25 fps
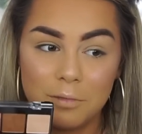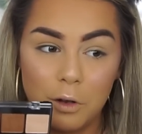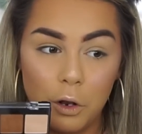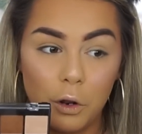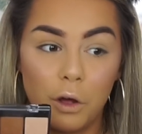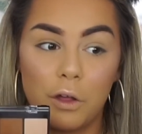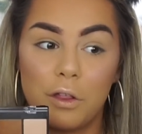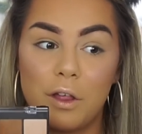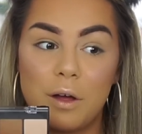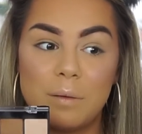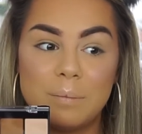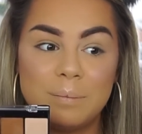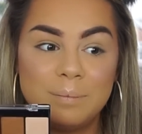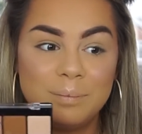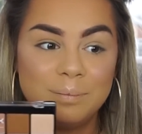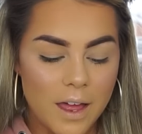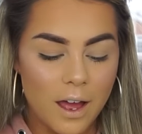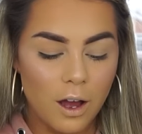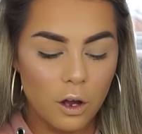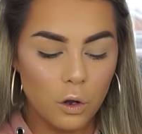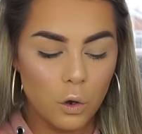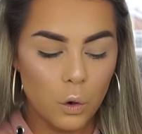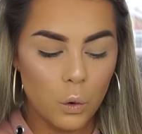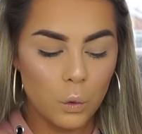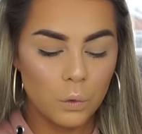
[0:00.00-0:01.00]
look at them. They
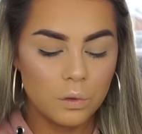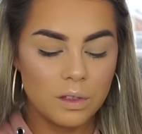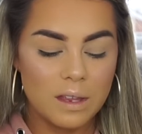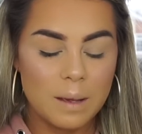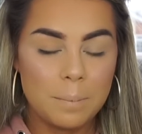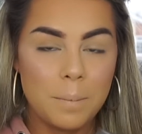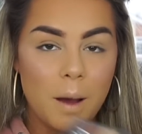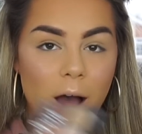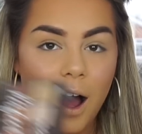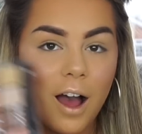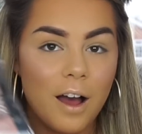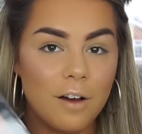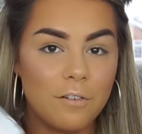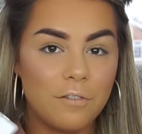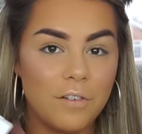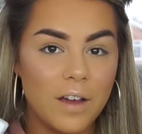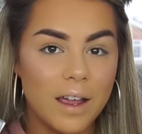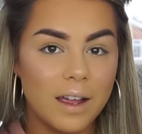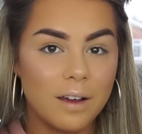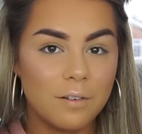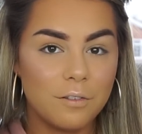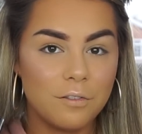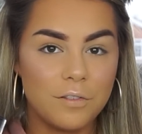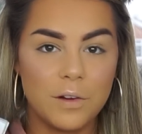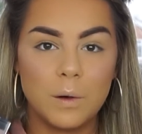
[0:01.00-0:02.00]
are called the
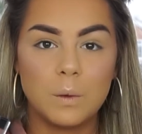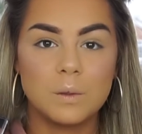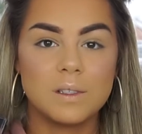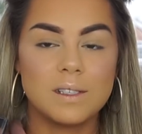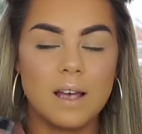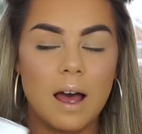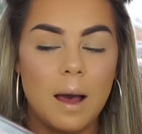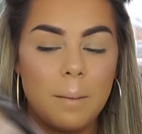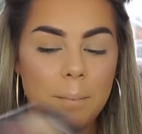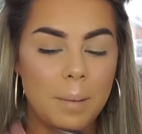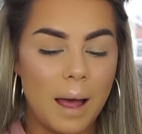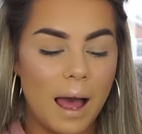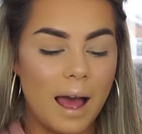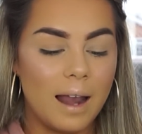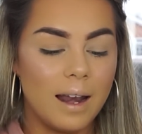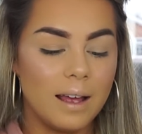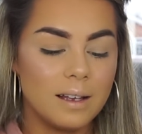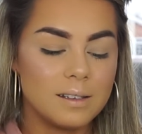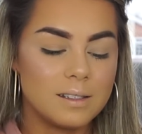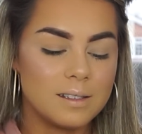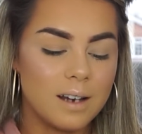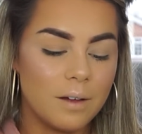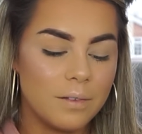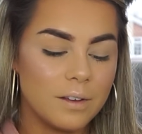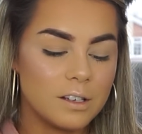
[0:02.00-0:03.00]
Perfect Filter
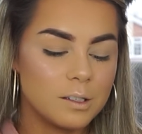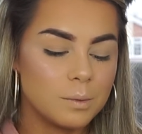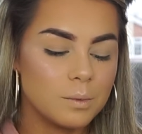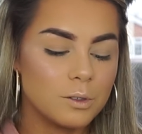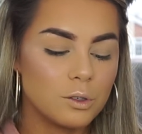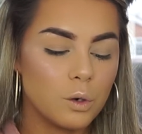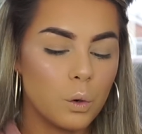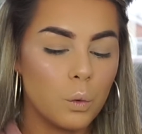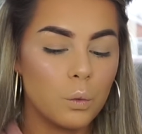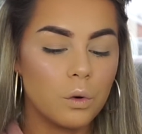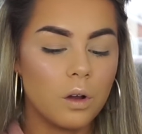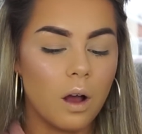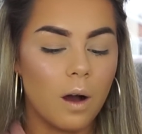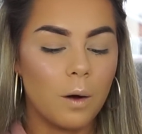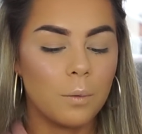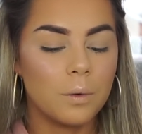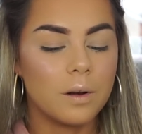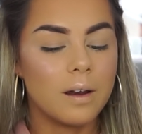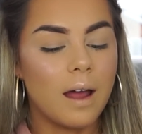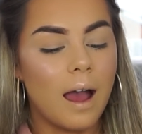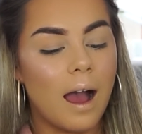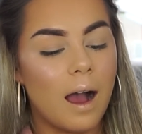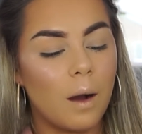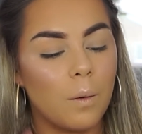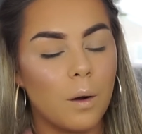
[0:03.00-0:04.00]
Palettes. Now this one's called
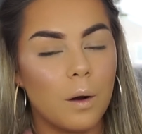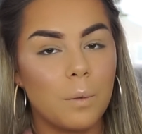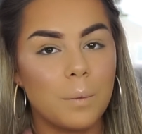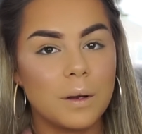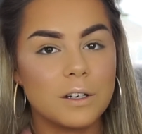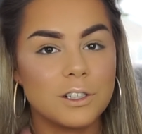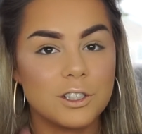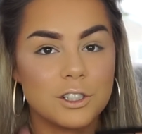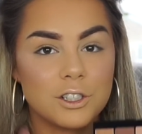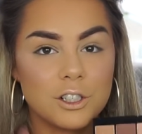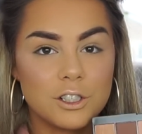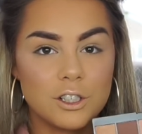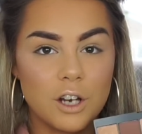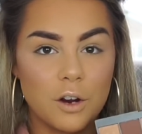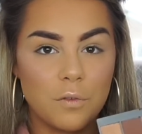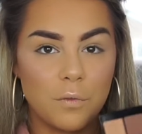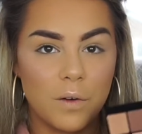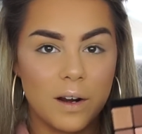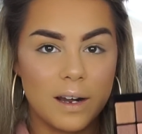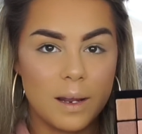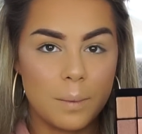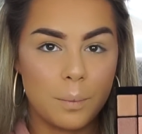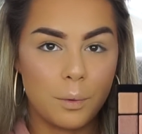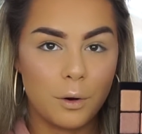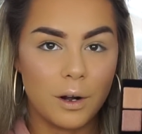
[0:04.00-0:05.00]
Golden Hour, which is just a
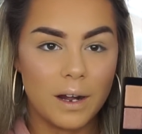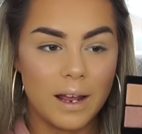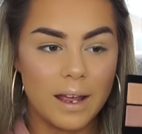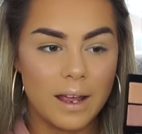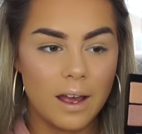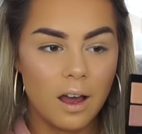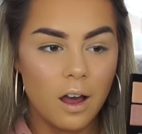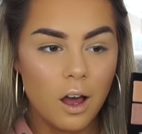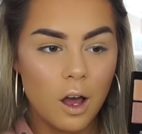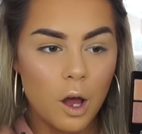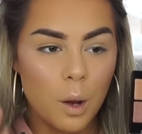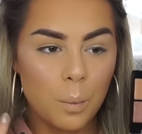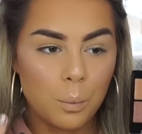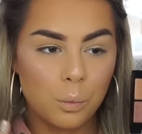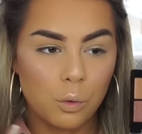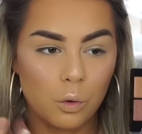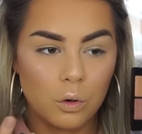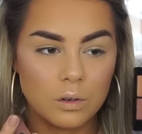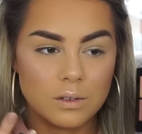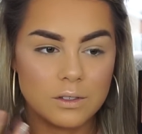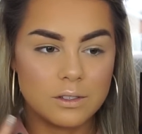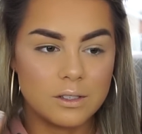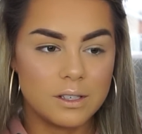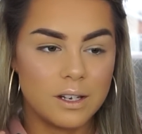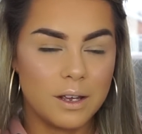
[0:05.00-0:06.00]
really pretty
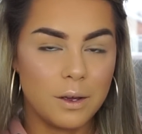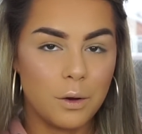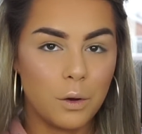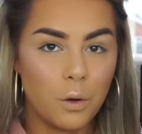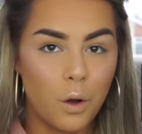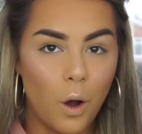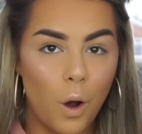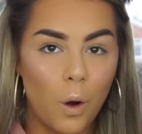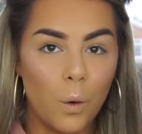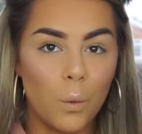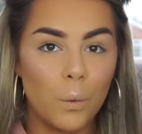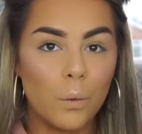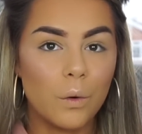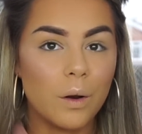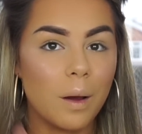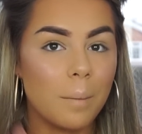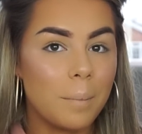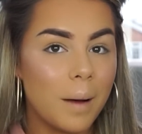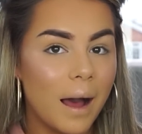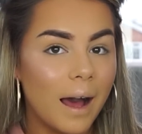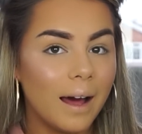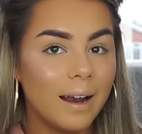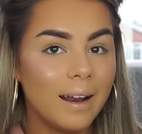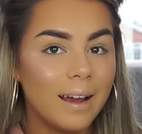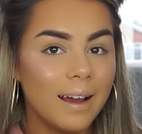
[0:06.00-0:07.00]
bronzy gold
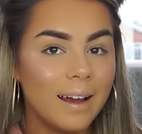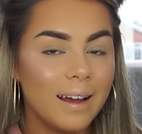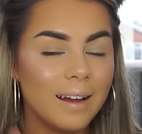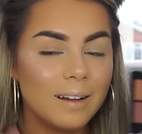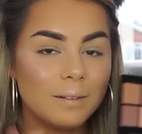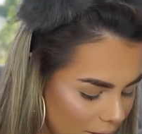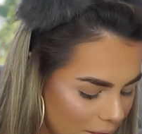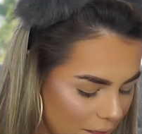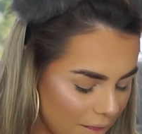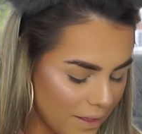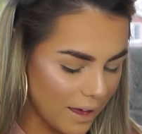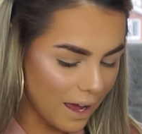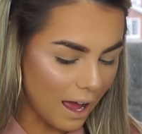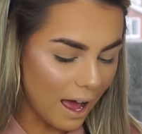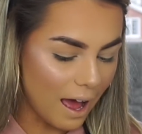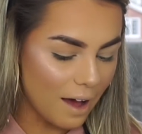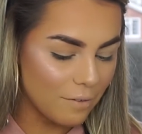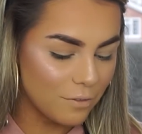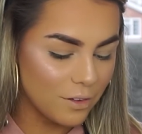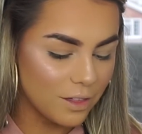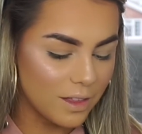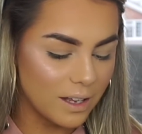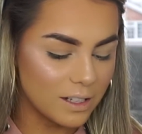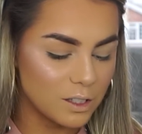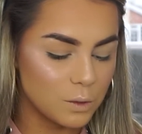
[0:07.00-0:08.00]
palette. And then they
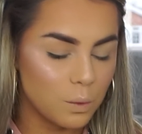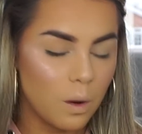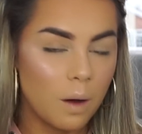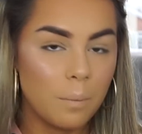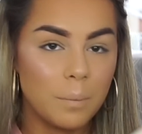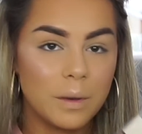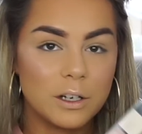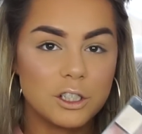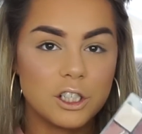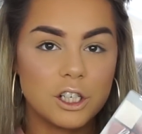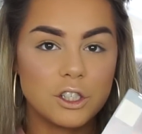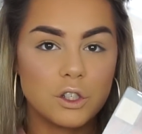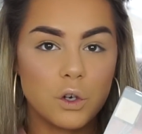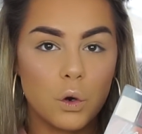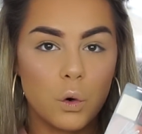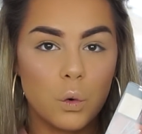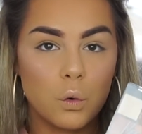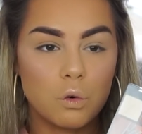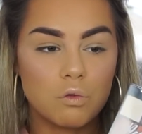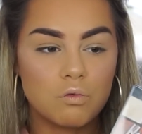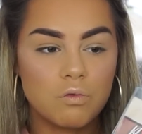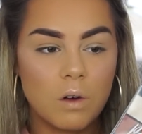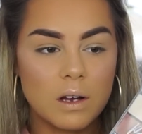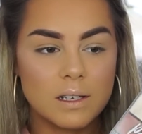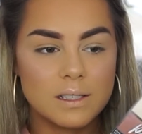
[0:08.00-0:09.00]
have this one, which is
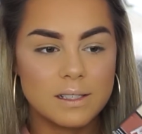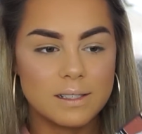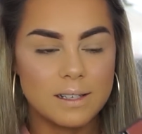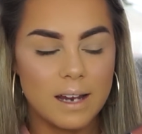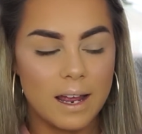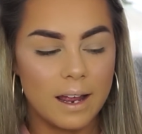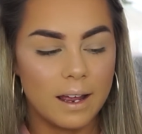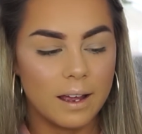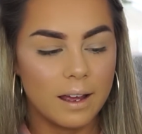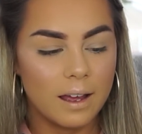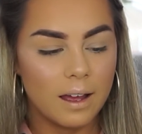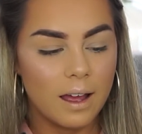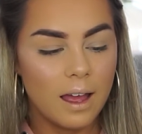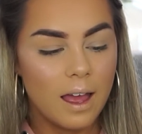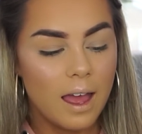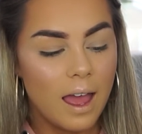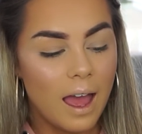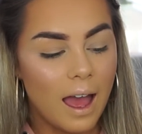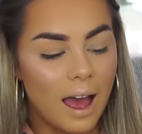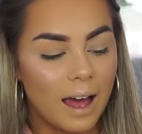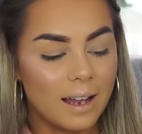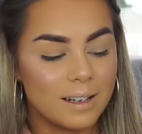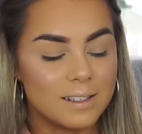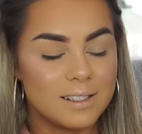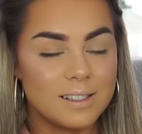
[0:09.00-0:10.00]
called Rustic
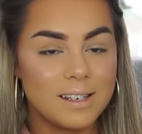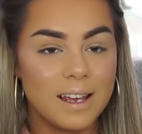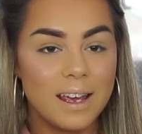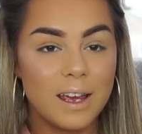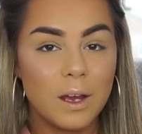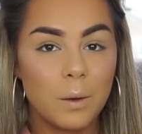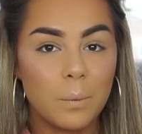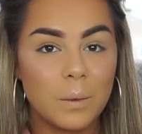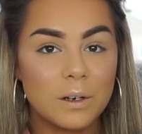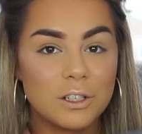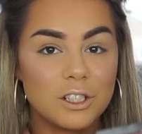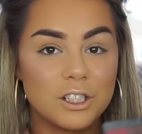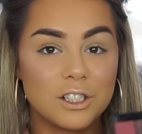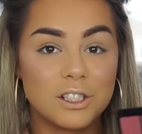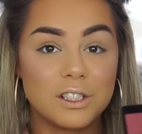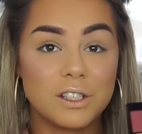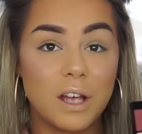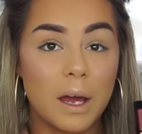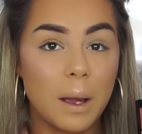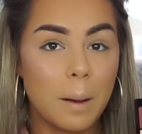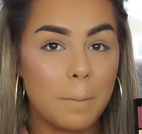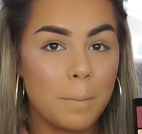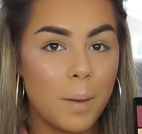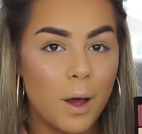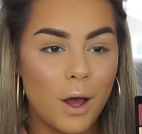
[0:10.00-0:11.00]
Antique, which is just
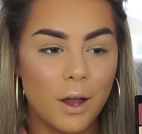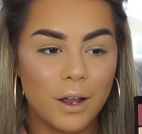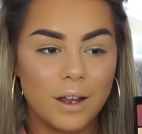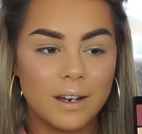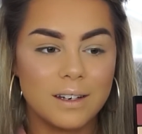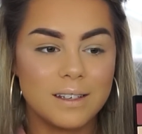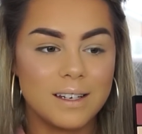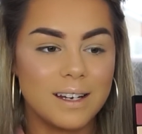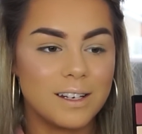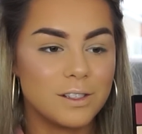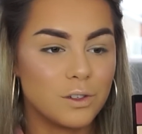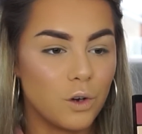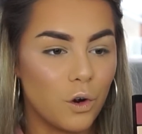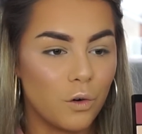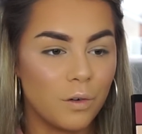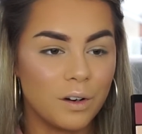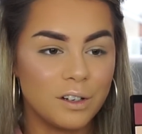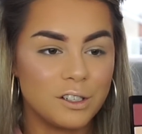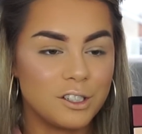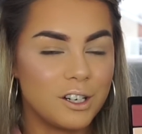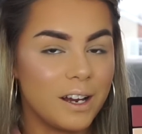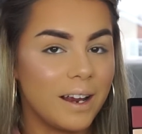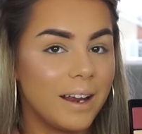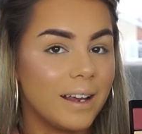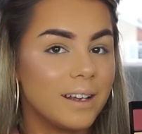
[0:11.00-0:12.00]
like burgundies,
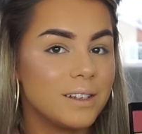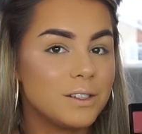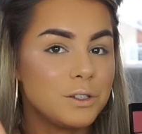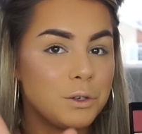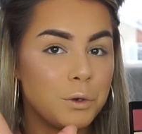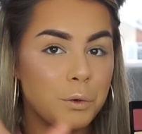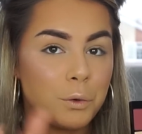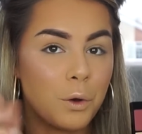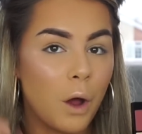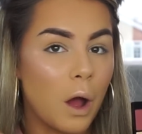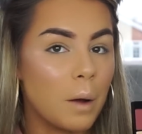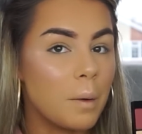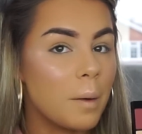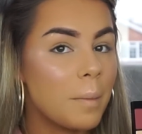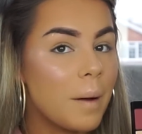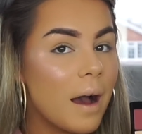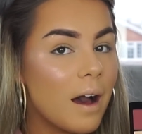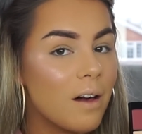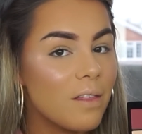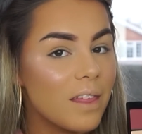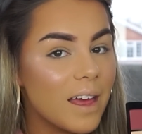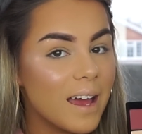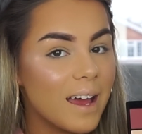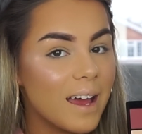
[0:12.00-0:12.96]
oranges, you know about